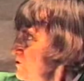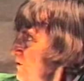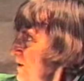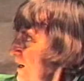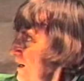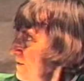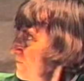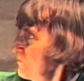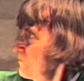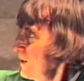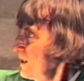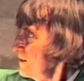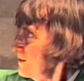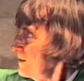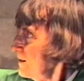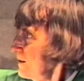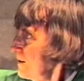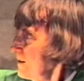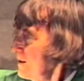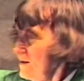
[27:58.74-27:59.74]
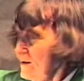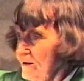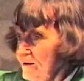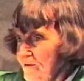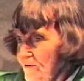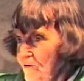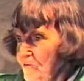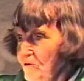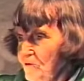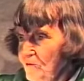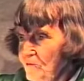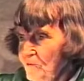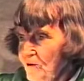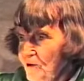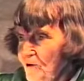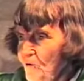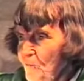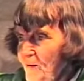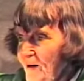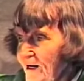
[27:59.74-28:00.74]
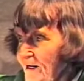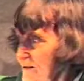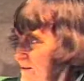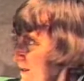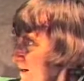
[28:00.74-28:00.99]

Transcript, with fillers: you had, wait, go, go back